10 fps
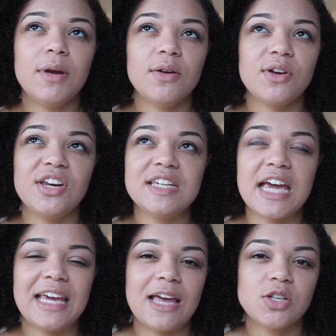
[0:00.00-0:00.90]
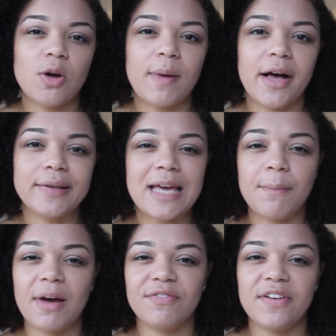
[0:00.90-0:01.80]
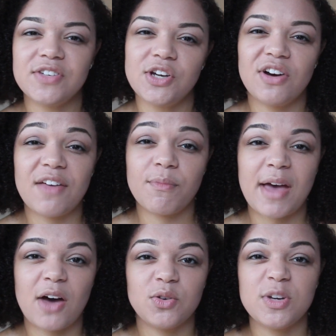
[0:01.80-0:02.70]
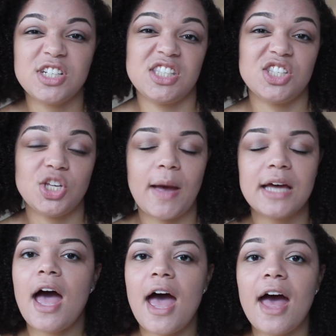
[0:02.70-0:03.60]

but it would only take it to about £10.50 or £11, which isn't too bad.